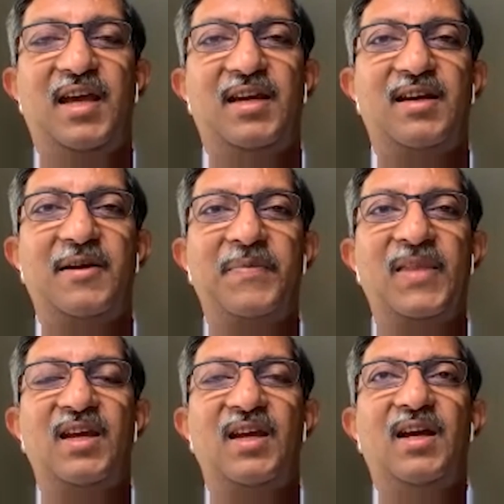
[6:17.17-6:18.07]
And
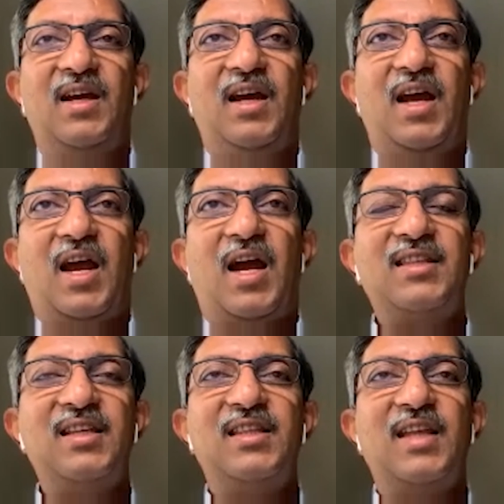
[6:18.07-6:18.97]
I
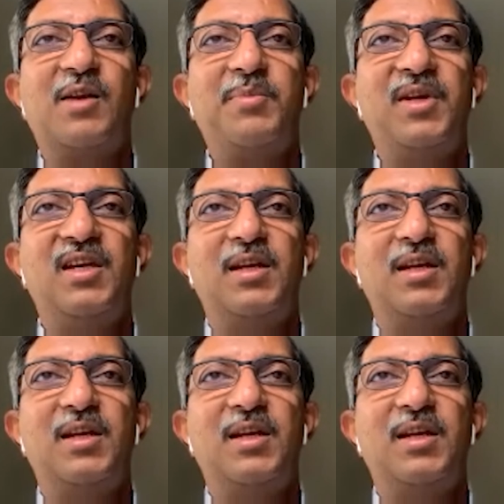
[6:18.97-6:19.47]
think that'll be